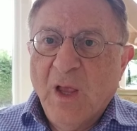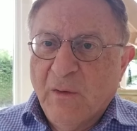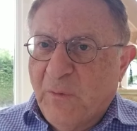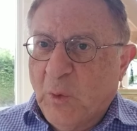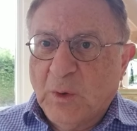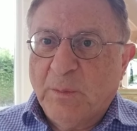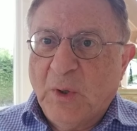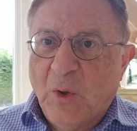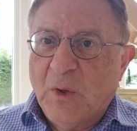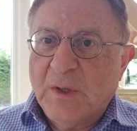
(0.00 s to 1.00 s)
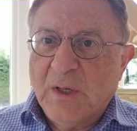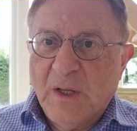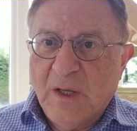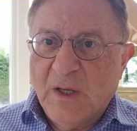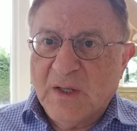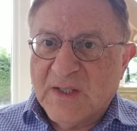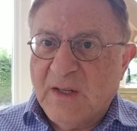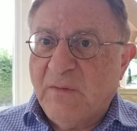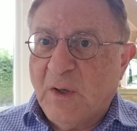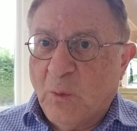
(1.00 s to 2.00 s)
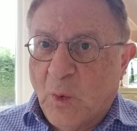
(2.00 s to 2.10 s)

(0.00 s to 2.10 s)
full-blown civil